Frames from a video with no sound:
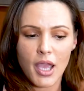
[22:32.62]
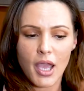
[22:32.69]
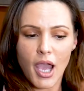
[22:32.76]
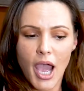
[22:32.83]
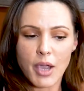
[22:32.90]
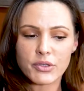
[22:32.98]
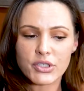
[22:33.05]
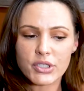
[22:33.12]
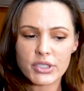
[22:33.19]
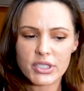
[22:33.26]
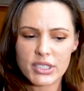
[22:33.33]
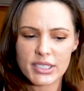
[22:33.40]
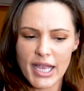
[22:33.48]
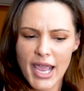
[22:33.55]
I was
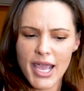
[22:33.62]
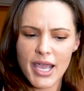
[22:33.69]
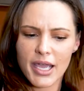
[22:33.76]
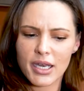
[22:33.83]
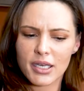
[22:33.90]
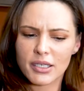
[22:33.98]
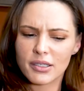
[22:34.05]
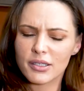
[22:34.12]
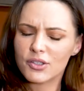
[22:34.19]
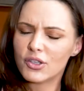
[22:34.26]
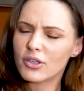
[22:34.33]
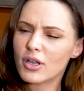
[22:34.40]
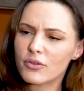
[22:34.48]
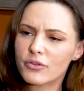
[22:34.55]
just sad.
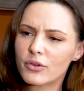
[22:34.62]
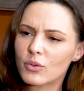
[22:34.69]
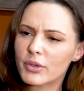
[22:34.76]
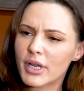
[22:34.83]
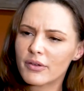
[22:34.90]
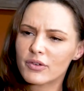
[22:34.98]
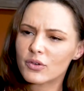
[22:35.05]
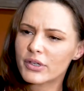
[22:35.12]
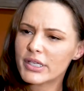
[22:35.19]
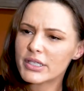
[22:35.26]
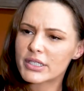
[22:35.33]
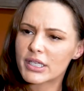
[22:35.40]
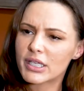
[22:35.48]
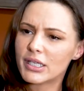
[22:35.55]
And, for whatever
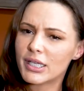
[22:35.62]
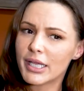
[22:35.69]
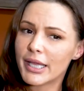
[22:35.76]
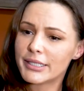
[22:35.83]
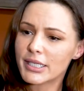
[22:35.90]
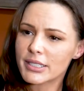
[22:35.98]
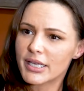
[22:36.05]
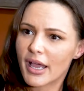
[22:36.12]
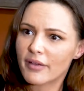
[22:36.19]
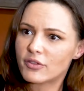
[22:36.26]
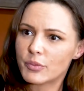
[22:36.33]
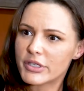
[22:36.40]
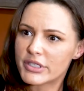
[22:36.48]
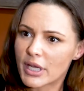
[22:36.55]
reason, it doesn't have
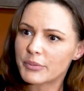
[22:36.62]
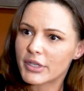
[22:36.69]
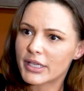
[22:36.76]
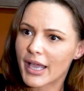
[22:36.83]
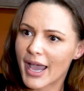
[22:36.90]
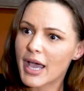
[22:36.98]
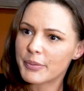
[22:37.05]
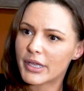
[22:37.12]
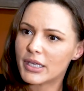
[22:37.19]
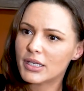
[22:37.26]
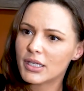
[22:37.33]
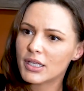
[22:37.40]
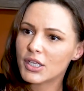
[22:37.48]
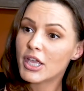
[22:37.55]
to be something
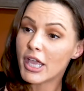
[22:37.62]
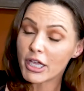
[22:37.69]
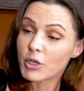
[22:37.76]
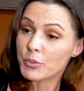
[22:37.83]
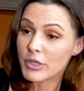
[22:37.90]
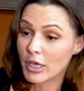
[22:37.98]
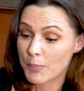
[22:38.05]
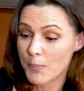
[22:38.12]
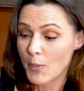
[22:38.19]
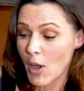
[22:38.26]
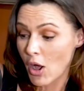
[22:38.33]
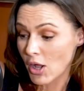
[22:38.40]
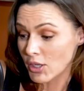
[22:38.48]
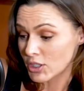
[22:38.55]
happen. It could be
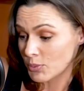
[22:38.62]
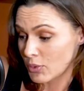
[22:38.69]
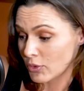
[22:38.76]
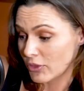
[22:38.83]
multiple